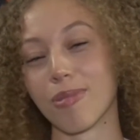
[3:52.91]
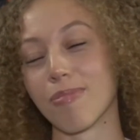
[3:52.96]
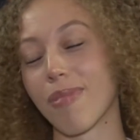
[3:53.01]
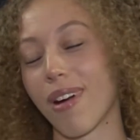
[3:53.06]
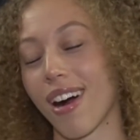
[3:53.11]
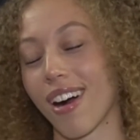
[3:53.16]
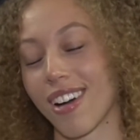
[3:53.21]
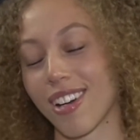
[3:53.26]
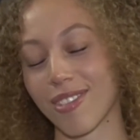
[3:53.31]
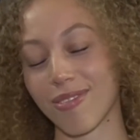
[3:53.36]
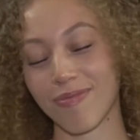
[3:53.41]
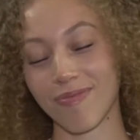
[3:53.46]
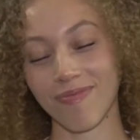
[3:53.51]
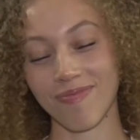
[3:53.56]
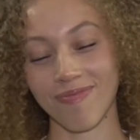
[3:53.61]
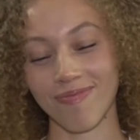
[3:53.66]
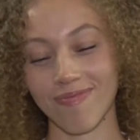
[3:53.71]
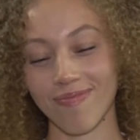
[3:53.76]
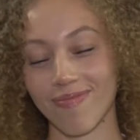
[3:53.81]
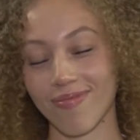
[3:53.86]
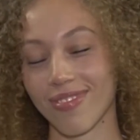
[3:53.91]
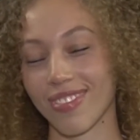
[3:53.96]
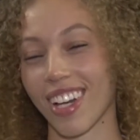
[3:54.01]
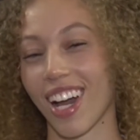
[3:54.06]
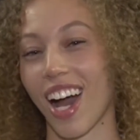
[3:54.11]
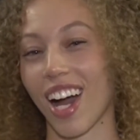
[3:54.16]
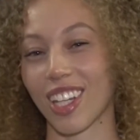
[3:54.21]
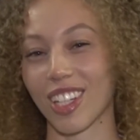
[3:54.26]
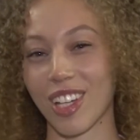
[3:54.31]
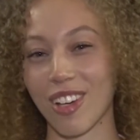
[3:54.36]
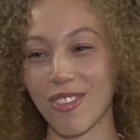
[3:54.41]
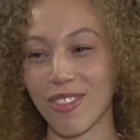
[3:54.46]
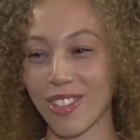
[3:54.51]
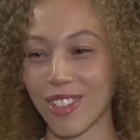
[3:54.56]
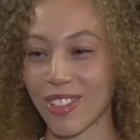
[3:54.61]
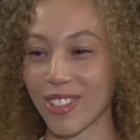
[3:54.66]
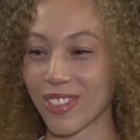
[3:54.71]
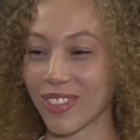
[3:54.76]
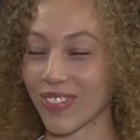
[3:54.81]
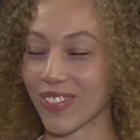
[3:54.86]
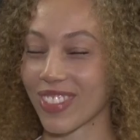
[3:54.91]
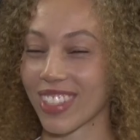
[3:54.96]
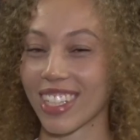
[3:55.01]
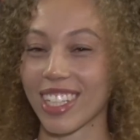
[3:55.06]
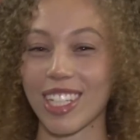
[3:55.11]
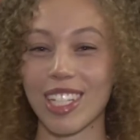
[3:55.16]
Mom, I love you.